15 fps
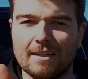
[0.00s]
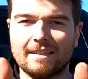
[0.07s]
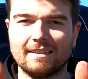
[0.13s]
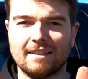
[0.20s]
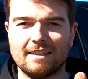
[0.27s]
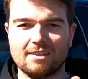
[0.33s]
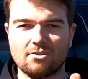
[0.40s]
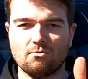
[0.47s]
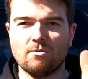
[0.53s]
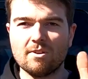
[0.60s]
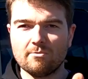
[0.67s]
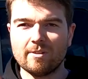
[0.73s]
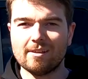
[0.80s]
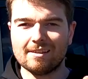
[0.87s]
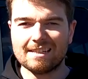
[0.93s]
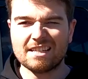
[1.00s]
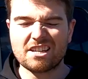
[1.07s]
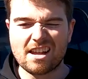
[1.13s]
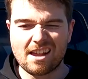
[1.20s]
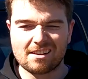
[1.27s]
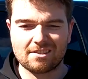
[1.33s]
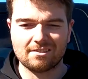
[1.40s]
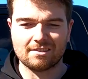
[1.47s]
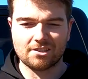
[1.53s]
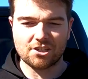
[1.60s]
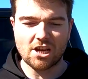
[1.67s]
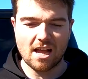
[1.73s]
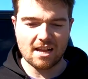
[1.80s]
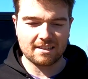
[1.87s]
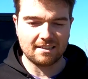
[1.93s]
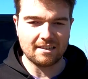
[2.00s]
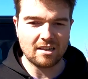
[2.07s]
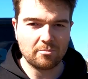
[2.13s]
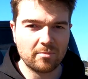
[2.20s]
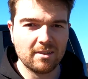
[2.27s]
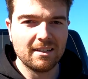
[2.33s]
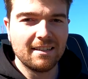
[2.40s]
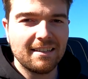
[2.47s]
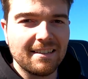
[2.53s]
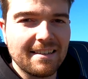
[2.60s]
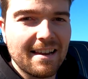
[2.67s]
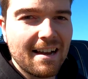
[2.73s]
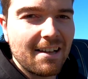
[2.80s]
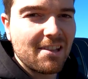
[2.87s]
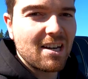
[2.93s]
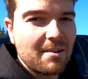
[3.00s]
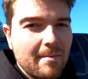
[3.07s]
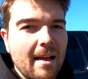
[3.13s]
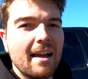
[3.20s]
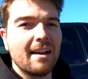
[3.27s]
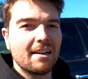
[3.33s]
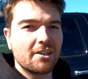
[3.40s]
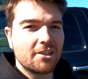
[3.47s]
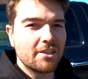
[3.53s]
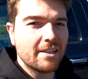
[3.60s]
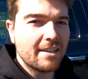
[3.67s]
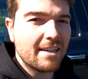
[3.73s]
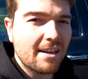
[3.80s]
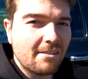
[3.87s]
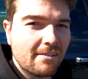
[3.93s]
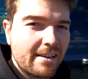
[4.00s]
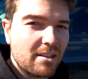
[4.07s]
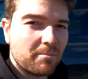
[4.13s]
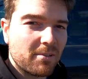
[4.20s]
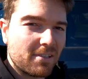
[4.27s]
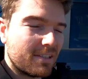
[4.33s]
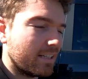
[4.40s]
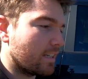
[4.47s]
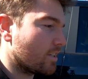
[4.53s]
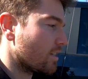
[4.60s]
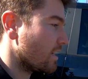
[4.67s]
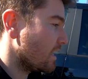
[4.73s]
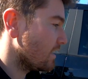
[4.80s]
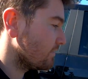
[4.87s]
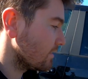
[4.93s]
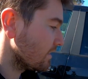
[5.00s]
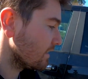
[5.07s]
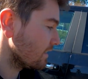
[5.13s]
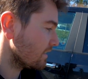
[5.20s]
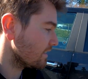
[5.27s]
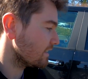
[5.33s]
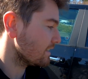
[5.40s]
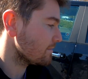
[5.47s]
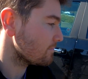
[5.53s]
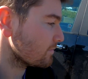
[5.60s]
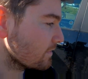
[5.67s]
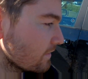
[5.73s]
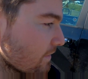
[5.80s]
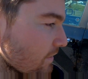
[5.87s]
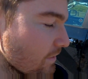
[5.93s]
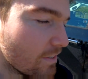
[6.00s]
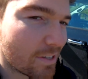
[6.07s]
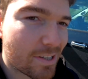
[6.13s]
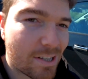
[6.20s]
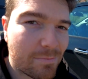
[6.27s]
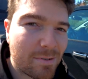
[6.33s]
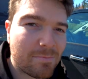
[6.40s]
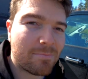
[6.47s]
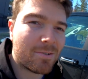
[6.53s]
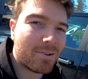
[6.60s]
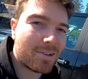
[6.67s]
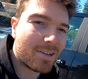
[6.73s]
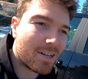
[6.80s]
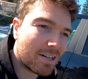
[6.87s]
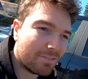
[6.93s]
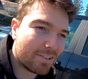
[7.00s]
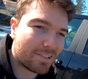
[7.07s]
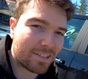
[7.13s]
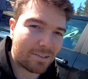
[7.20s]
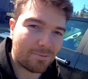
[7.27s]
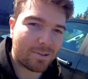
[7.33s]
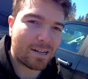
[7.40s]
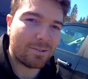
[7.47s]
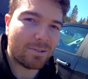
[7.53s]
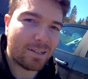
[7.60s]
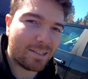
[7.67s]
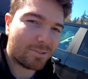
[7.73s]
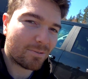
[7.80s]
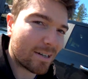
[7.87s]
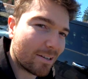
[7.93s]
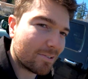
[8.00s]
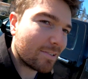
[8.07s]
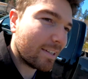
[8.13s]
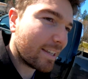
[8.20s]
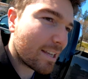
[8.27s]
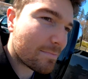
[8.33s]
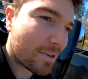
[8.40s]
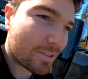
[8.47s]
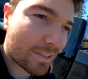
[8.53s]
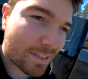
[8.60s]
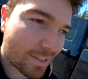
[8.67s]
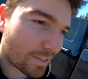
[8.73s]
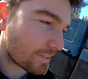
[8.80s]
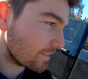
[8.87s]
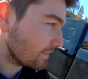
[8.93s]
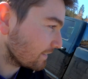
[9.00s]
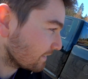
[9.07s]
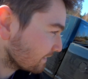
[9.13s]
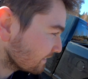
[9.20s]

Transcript: right guys, one wheel on each axle is jacked up. Now that I'm actually here ready to put this thing in drive, I'm a little bit more nervous than what I was when I was thinking about this.